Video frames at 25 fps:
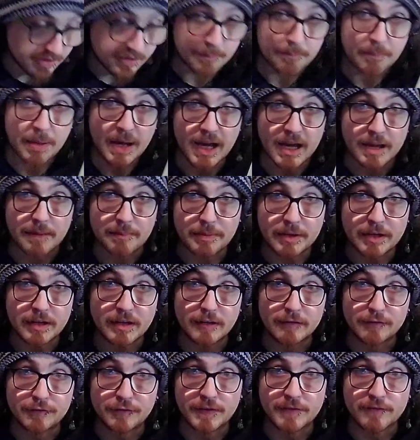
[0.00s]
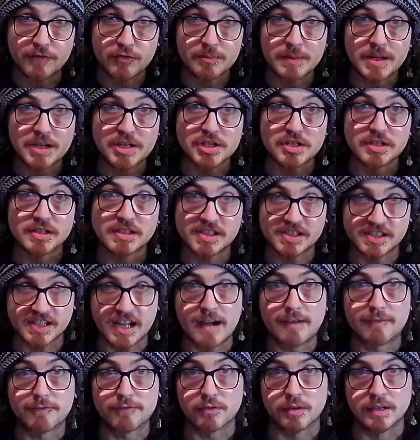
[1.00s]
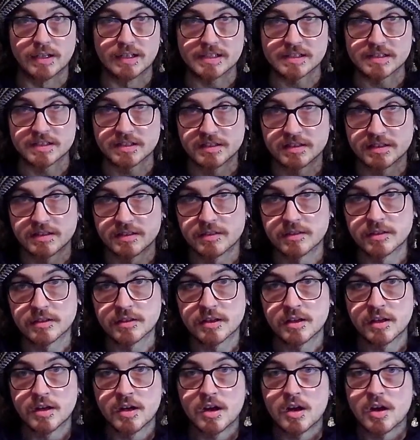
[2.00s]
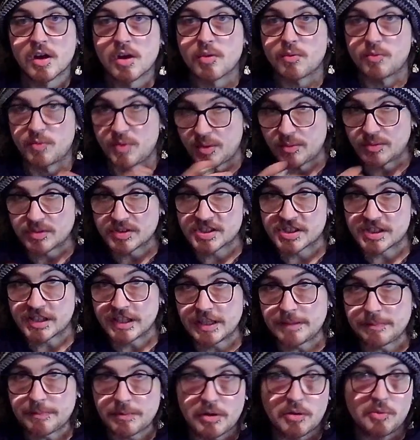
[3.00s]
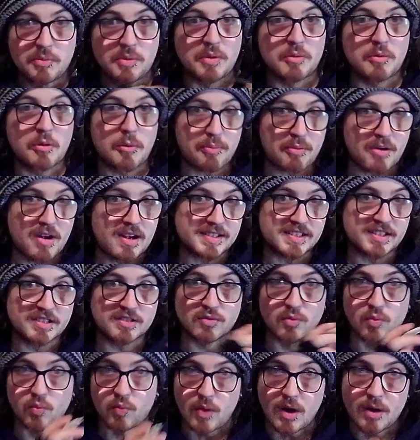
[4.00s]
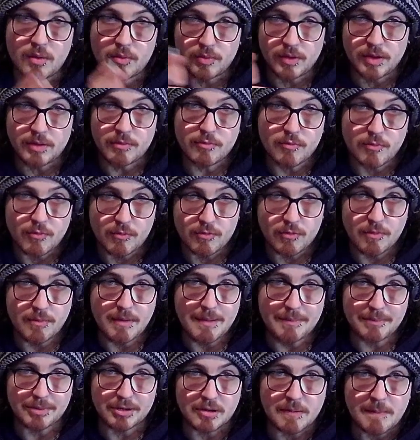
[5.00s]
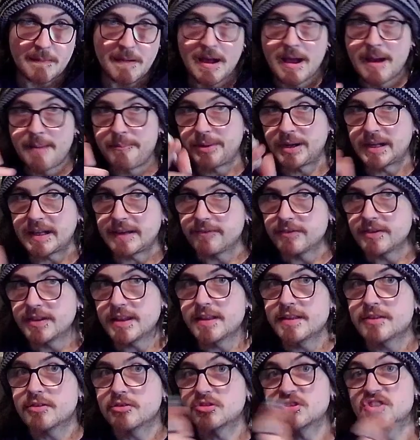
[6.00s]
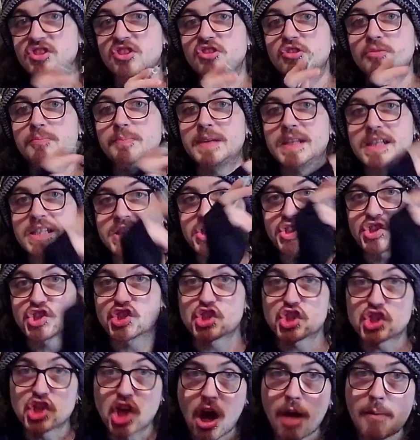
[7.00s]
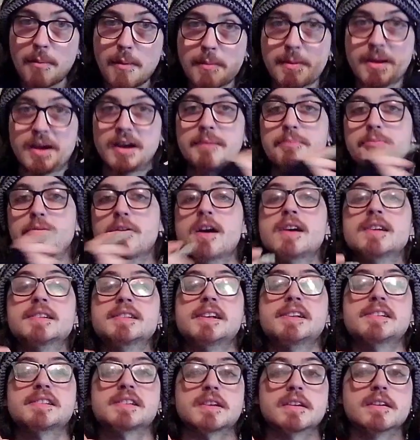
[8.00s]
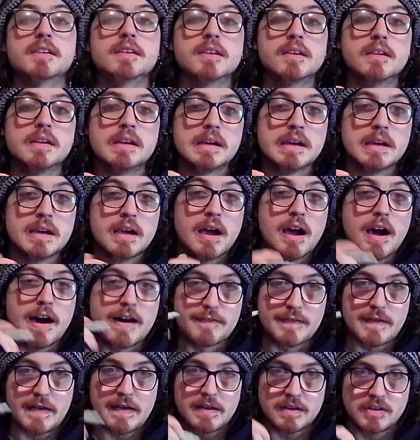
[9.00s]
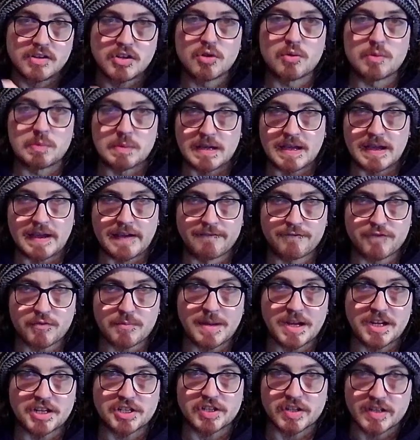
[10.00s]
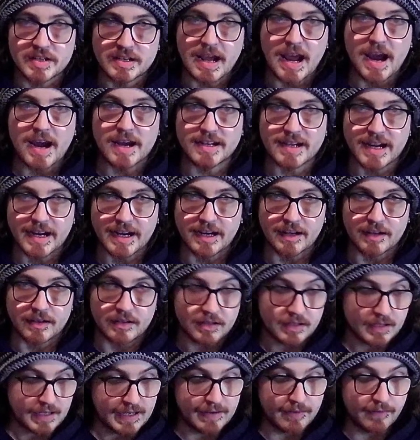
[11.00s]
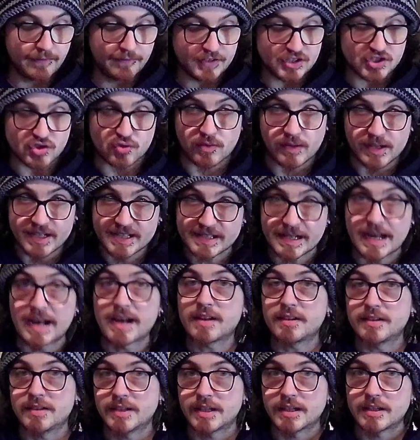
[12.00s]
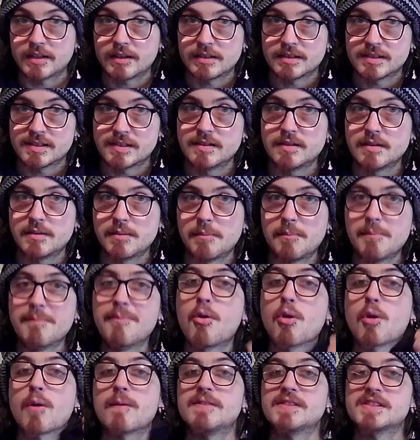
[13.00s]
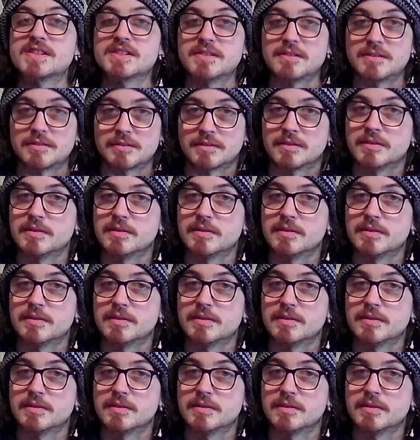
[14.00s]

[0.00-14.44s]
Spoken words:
pipe of information stop for us. We will sleep, we will process what we remember, but even then there'll still be some amount of processing of new information and data, even if it's recycling more of its own.